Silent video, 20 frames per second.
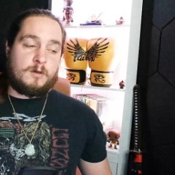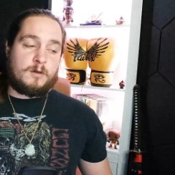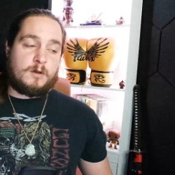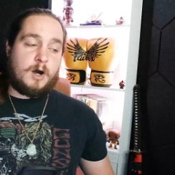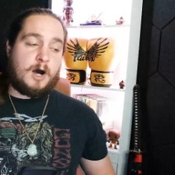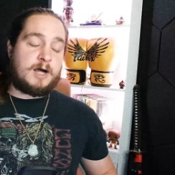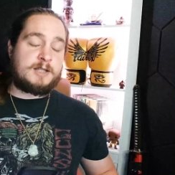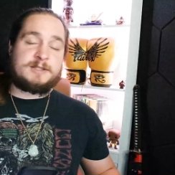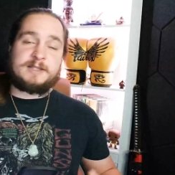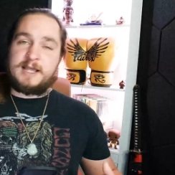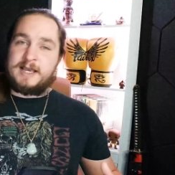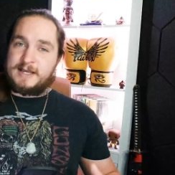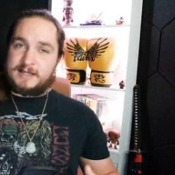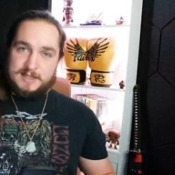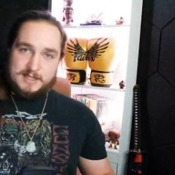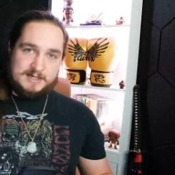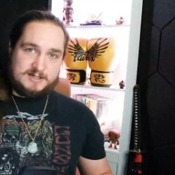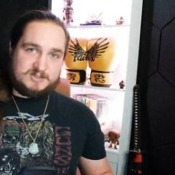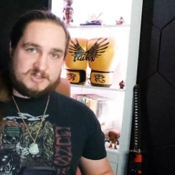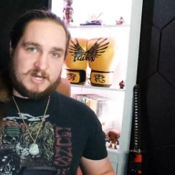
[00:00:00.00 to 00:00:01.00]
unlike
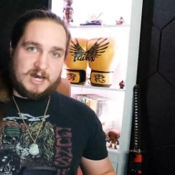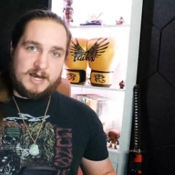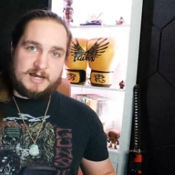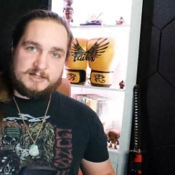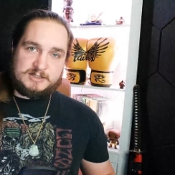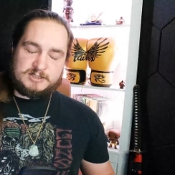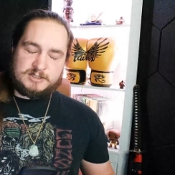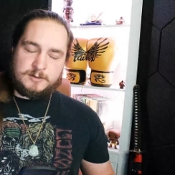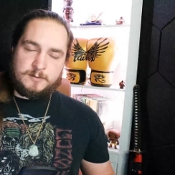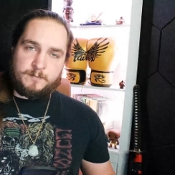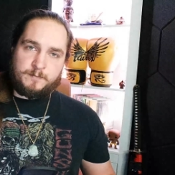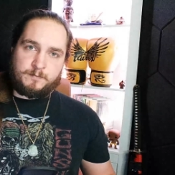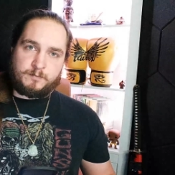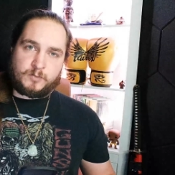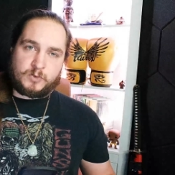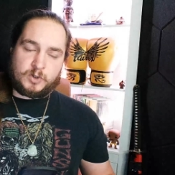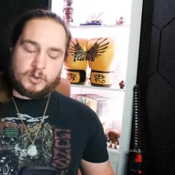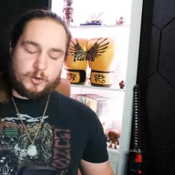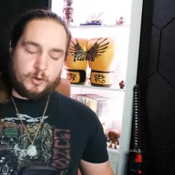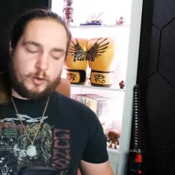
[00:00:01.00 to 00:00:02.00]
these guys
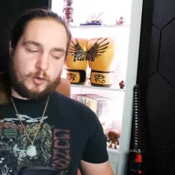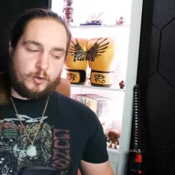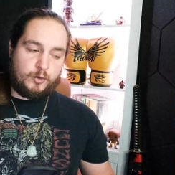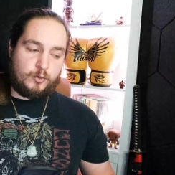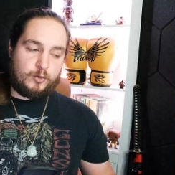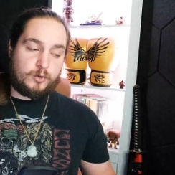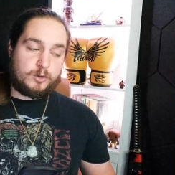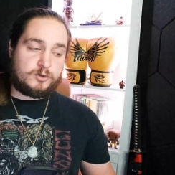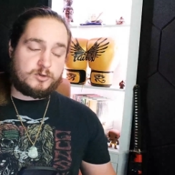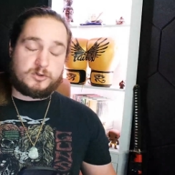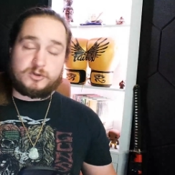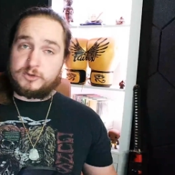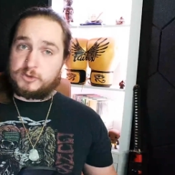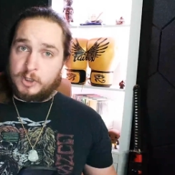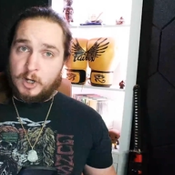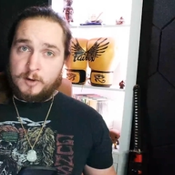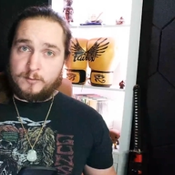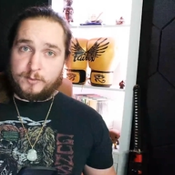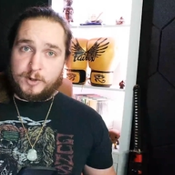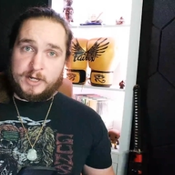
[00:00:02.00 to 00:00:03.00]
who
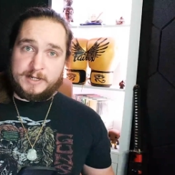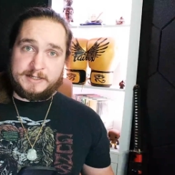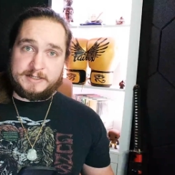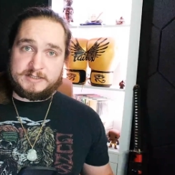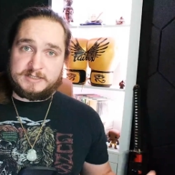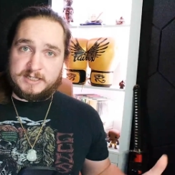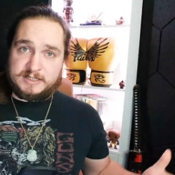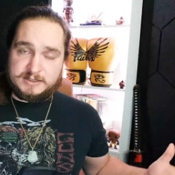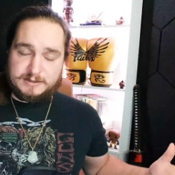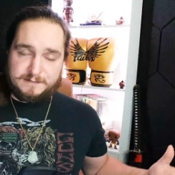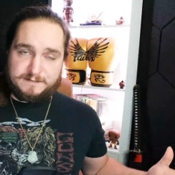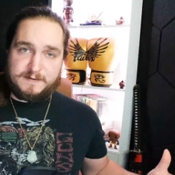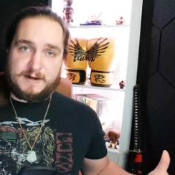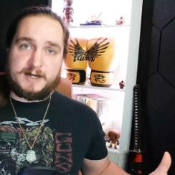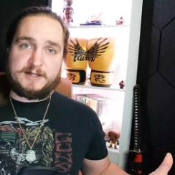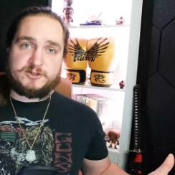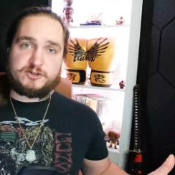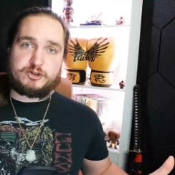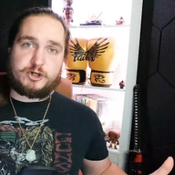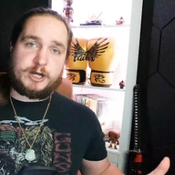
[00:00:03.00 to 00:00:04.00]
dom reyes is a
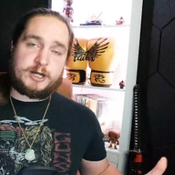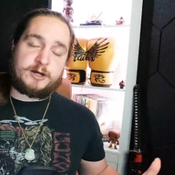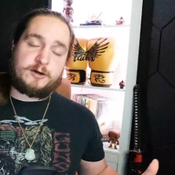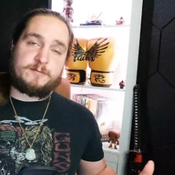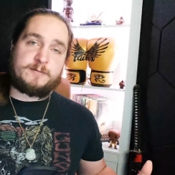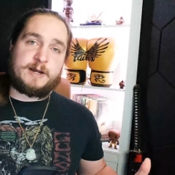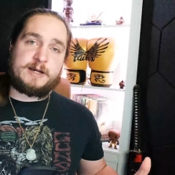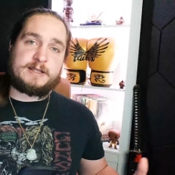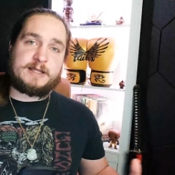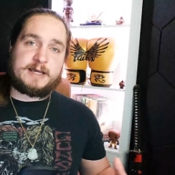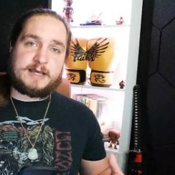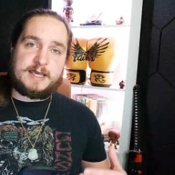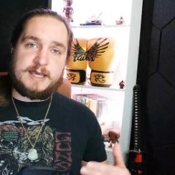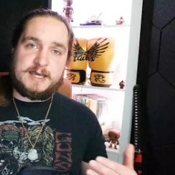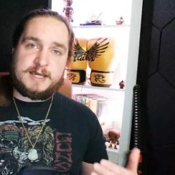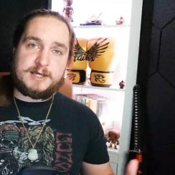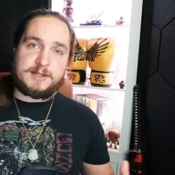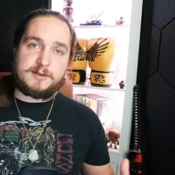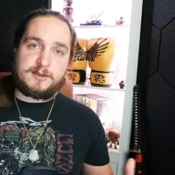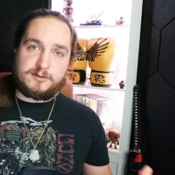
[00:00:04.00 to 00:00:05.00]
fine striker right like he
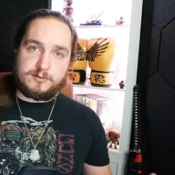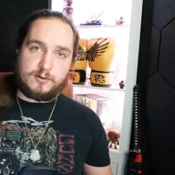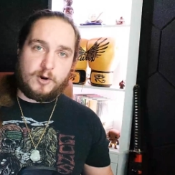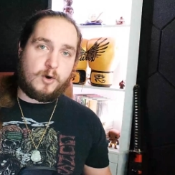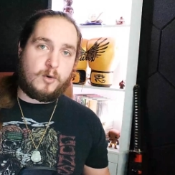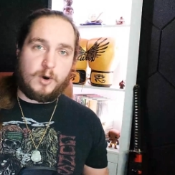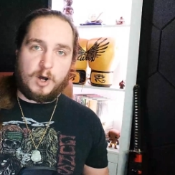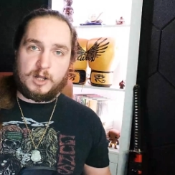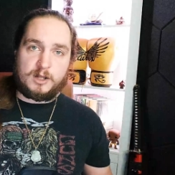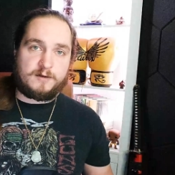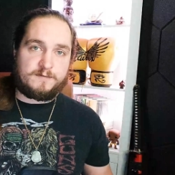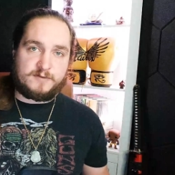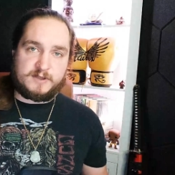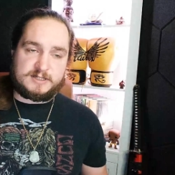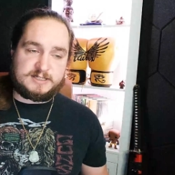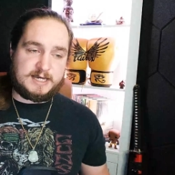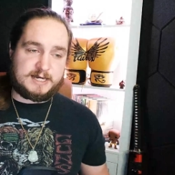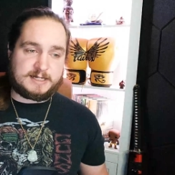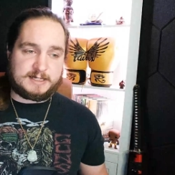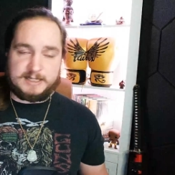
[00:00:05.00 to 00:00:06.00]
can throw all of the
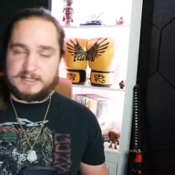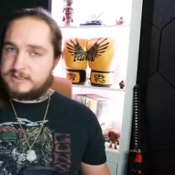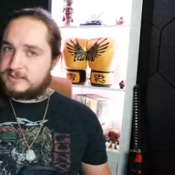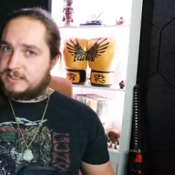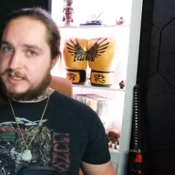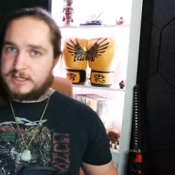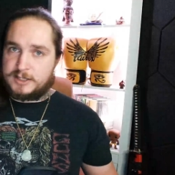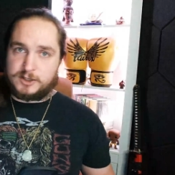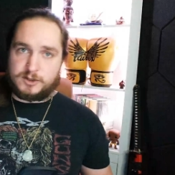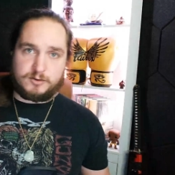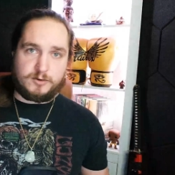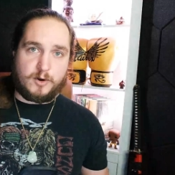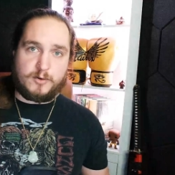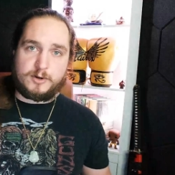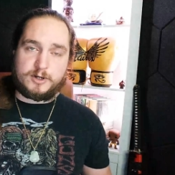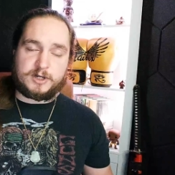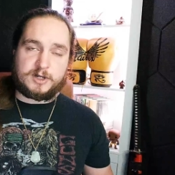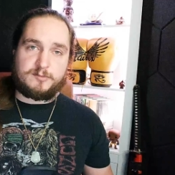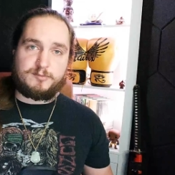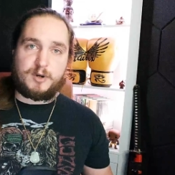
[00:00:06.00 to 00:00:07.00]
techniques he can throw a
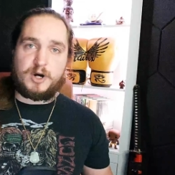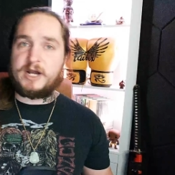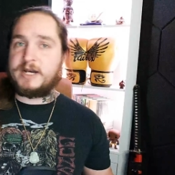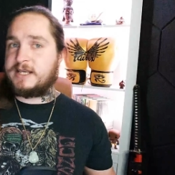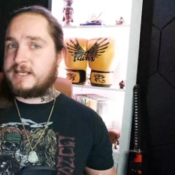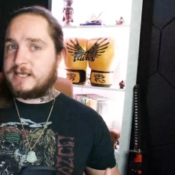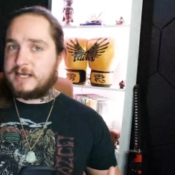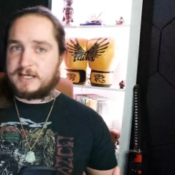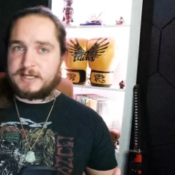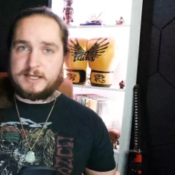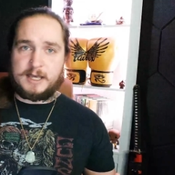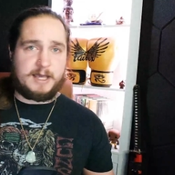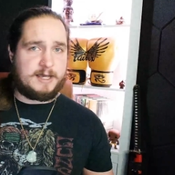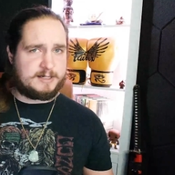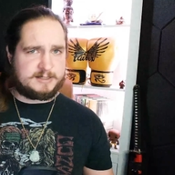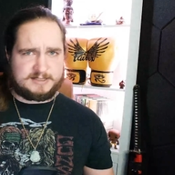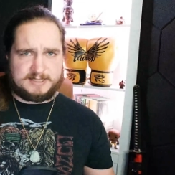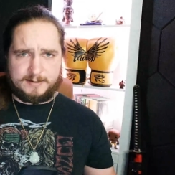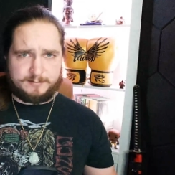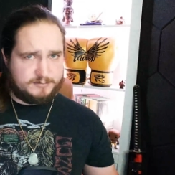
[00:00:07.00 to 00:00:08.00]
good body kick
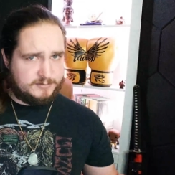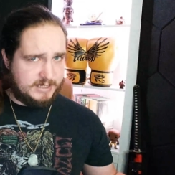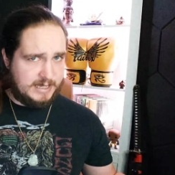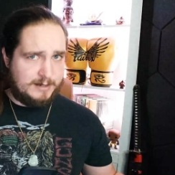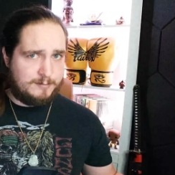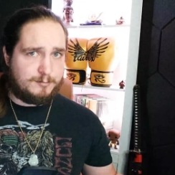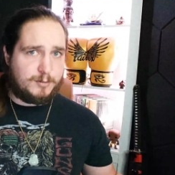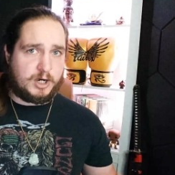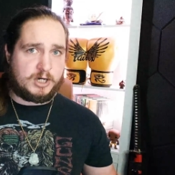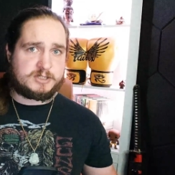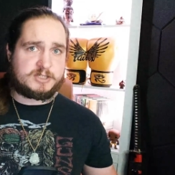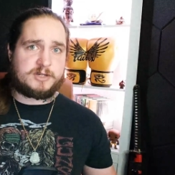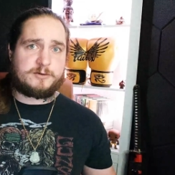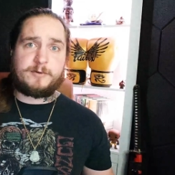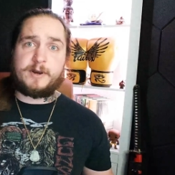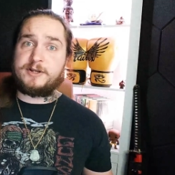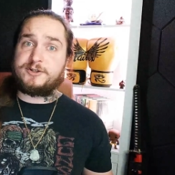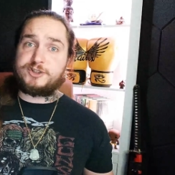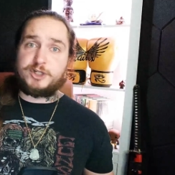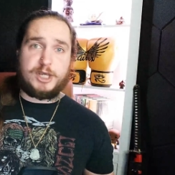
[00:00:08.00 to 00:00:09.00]
except in boxing
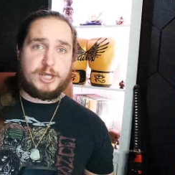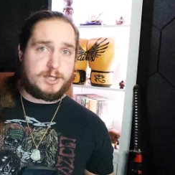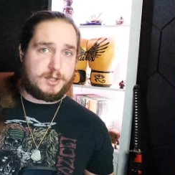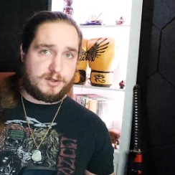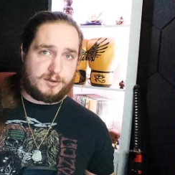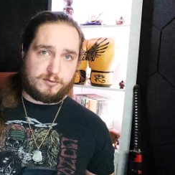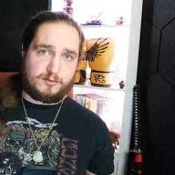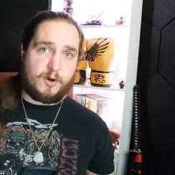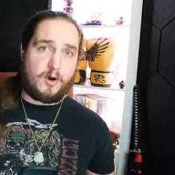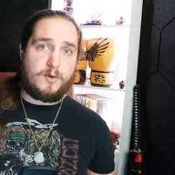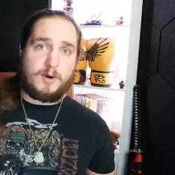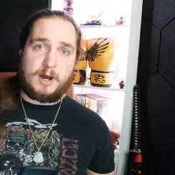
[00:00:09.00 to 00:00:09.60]
range he can throw